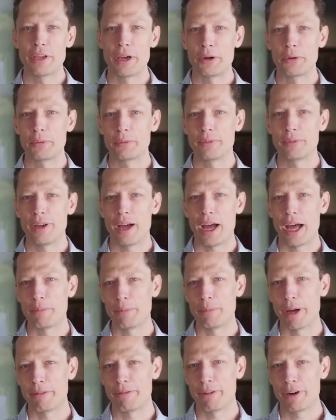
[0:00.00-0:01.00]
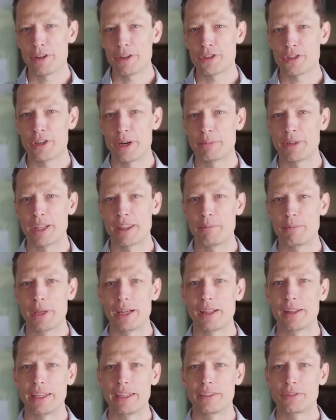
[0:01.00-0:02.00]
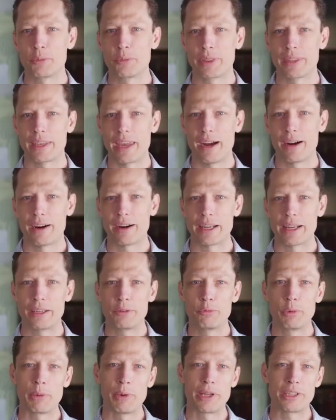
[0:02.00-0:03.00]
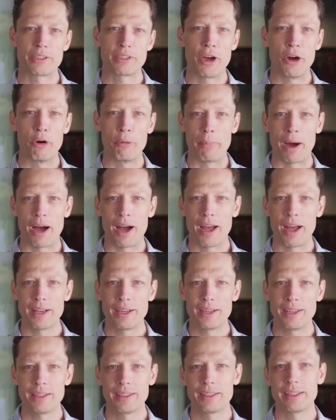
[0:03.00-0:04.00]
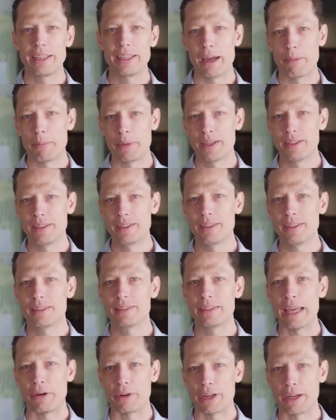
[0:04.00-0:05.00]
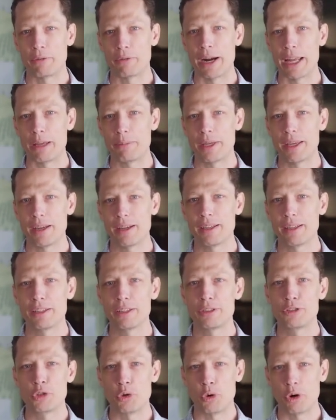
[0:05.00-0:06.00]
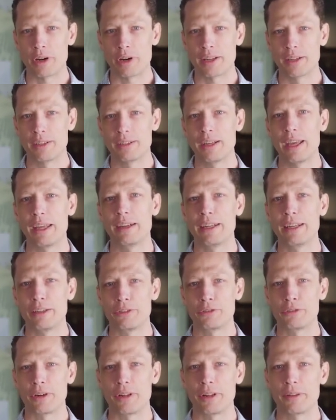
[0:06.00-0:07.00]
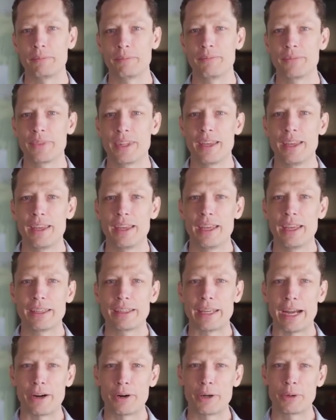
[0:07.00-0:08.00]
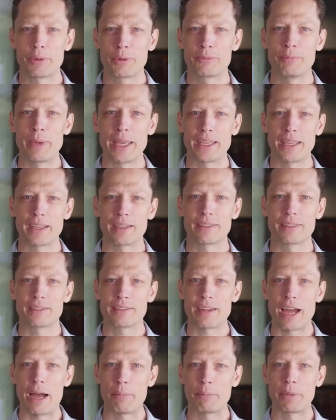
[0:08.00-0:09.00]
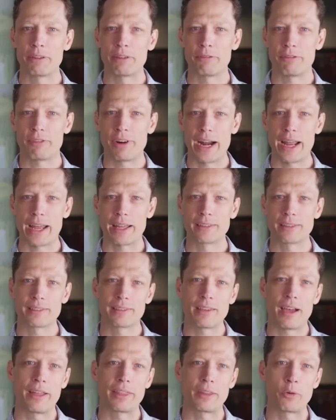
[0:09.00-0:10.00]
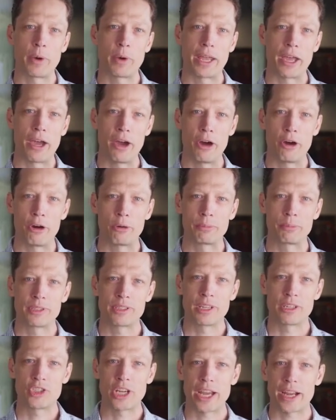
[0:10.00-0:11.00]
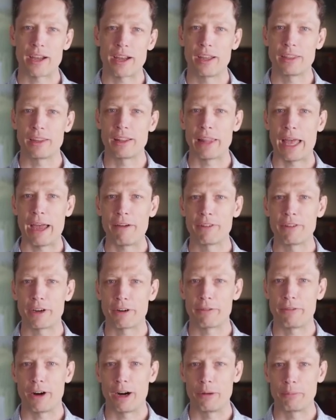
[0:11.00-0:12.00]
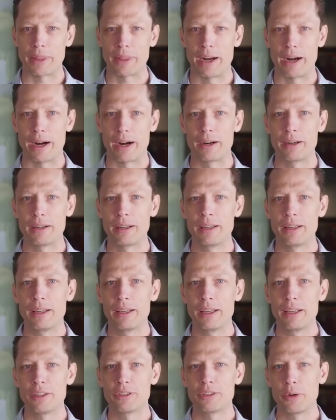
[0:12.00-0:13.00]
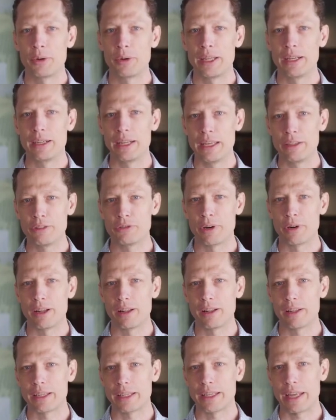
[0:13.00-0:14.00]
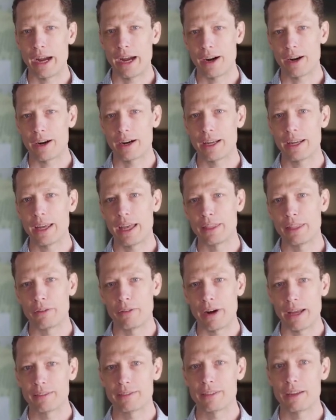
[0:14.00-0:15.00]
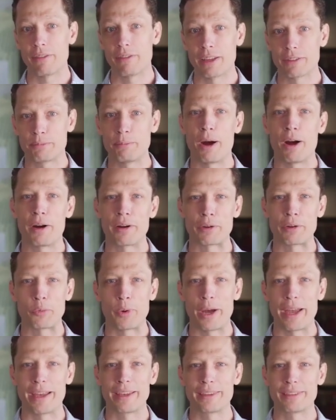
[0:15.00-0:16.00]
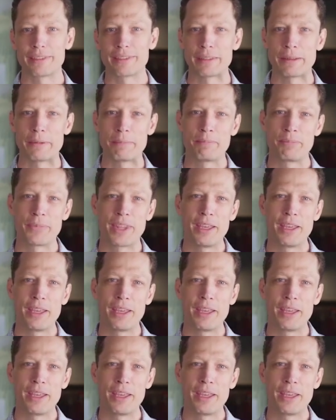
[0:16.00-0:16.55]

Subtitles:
So, on my first trip to the Middle East with Gary, we went to Oman, Yemen, Saudi Arabia, Jordan, and Israel. Gary was making a stop in France on the way home to check on the lavender farm there. So in Israel, Gary and the rest of us parted ways.